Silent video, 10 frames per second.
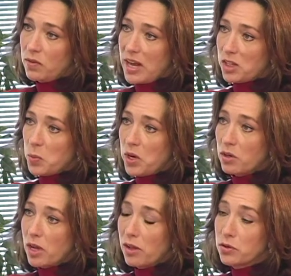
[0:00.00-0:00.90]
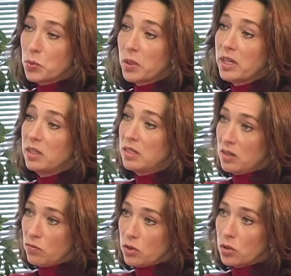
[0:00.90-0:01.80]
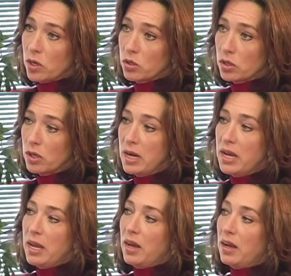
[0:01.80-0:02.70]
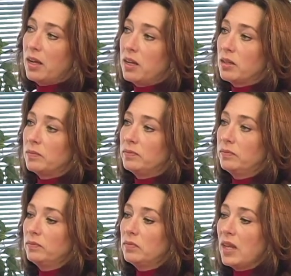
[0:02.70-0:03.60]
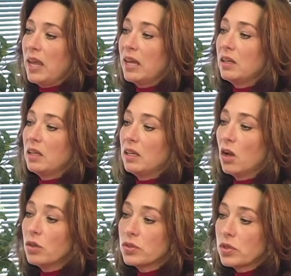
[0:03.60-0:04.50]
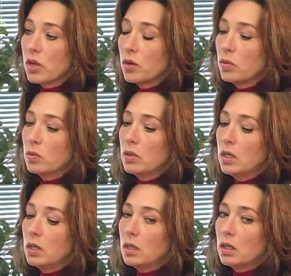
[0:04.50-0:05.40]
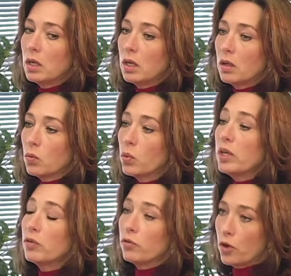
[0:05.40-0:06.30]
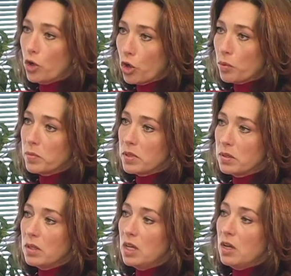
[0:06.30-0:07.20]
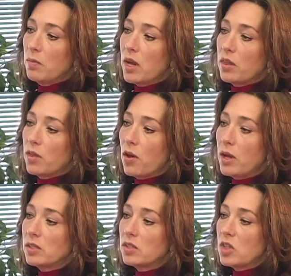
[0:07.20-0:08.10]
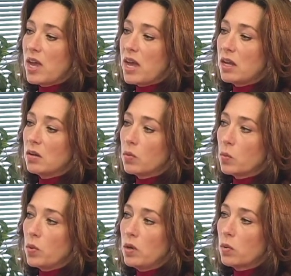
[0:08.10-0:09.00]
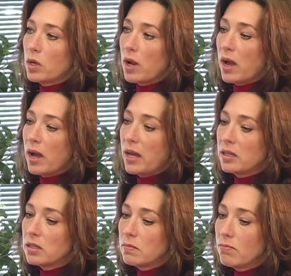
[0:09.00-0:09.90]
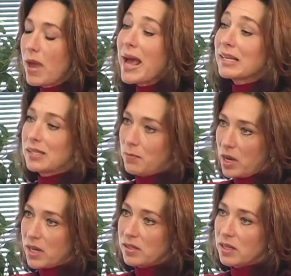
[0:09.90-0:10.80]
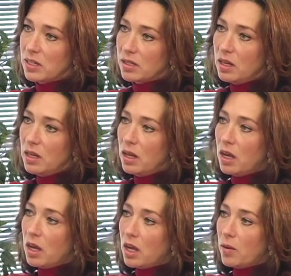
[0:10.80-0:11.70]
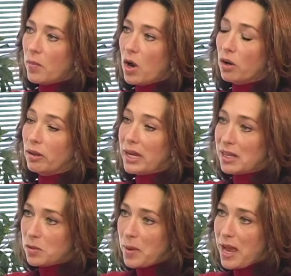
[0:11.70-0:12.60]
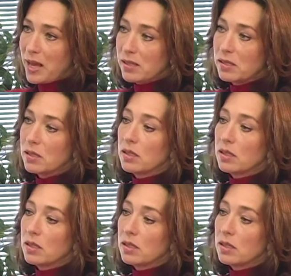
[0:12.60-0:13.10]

taxpayer dollars related to infrastructure. And it also reaffirmed my thoughts that we were not maximizing our land mass